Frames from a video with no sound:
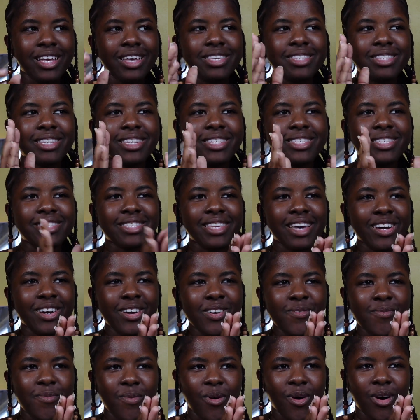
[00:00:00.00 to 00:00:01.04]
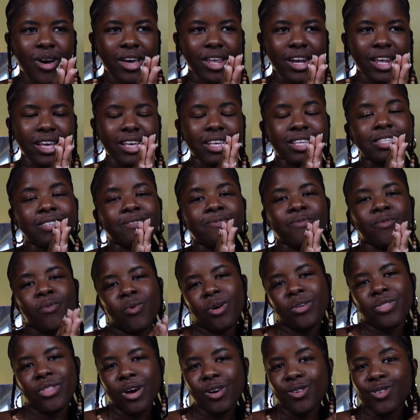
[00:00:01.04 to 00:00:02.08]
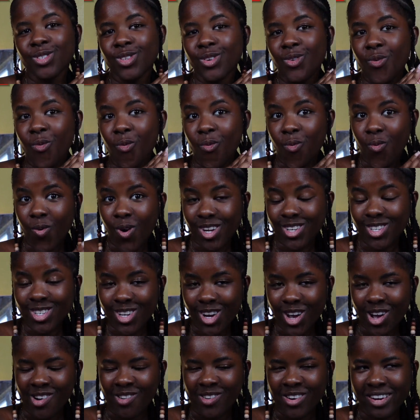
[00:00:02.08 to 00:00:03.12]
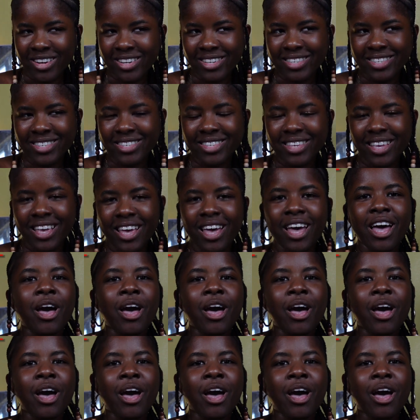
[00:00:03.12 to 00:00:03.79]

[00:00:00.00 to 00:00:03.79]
So the second one is 4,000 watch hours,